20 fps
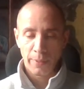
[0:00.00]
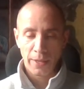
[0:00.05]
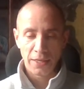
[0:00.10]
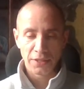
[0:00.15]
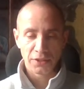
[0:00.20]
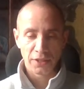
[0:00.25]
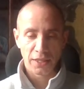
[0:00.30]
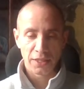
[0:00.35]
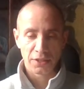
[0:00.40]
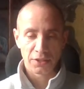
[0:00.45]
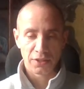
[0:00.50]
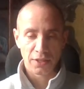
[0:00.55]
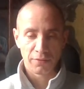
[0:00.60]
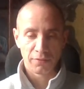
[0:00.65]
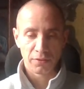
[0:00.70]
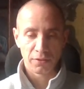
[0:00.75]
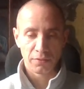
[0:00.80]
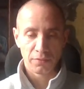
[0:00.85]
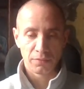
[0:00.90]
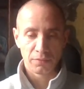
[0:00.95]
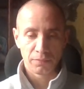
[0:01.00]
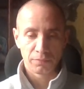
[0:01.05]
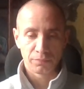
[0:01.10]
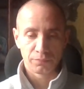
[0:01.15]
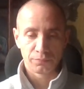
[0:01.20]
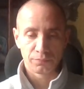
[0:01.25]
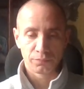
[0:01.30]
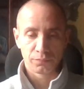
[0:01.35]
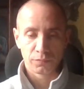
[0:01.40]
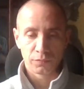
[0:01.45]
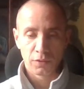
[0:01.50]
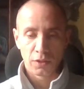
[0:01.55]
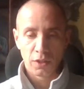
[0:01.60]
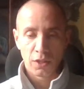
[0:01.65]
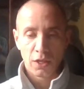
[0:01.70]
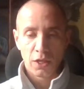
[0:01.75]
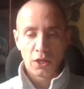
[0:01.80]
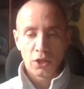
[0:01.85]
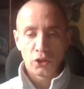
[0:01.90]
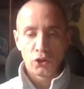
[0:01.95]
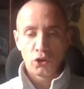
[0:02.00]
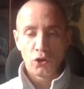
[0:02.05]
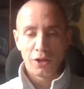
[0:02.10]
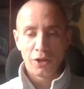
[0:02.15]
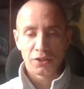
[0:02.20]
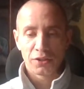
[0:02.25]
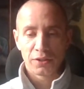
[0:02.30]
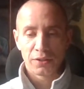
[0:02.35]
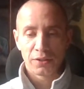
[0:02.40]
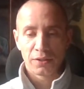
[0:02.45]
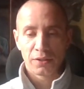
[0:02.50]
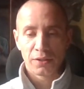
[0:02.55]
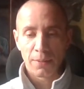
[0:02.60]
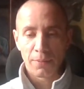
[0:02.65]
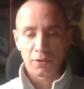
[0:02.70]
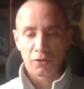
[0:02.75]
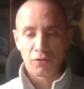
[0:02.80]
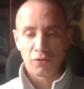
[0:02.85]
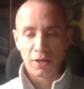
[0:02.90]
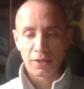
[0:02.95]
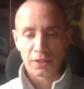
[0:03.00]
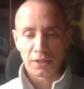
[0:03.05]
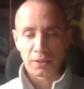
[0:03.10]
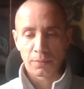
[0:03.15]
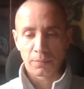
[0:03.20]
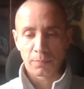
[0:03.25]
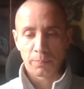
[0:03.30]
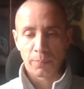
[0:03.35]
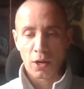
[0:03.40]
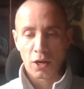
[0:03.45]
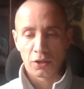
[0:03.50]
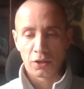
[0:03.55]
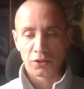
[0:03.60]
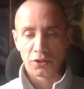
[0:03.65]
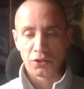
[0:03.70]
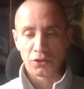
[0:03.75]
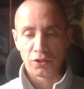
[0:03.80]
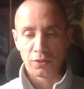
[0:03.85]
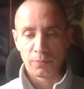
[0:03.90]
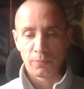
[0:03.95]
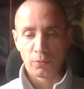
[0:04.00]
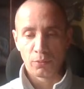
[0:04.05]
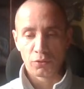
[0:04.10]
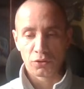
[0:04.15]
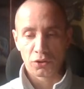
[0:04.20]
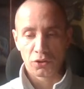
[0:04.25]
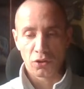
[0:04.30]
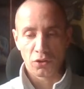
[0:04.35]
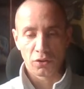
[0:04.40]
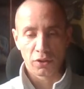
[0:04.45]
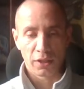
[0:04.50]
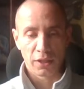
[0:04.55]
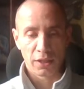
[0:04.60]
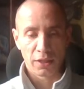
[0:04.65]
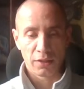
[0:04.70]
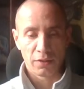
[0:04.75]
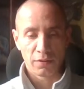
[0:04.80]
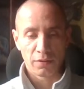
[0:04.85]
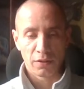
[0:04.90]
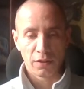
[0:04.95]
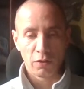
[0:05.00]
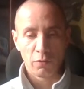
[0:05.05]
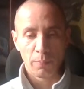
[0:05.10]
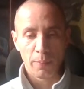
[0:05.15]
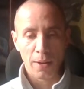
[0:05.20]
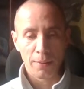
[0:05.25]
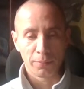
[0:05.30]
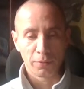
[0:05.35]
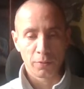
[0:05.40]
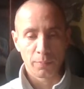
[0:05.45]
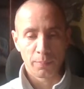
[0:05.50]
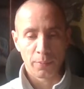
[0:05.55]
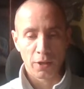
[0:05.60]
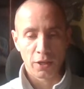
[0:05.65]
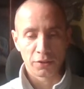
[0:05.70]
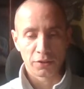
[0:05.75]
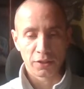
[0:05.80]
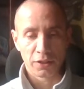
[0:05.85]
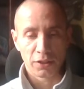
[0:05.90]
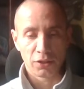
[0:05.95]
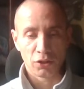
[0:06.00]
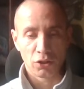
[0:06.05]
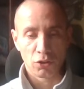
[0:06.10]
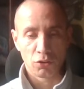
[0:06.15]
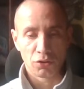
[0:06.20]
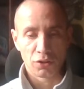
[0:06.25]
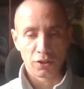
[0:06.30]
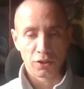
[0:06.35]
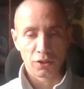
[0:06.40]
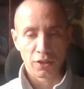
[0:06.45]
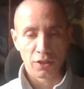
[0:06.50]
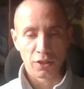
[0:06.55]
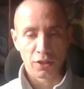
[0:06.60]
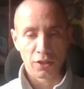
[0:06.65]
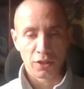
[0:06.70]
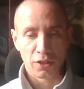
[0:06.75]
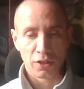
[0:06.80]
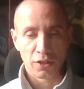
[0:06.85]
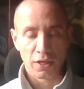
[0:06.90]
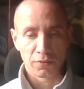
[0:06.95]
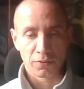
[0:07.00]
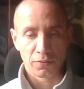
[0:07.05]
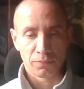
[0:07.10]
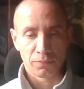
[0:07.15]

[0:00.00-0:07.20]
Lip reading: Page 87. The US Democratic Party symbol is a donkey. The Republican Party used an elephant.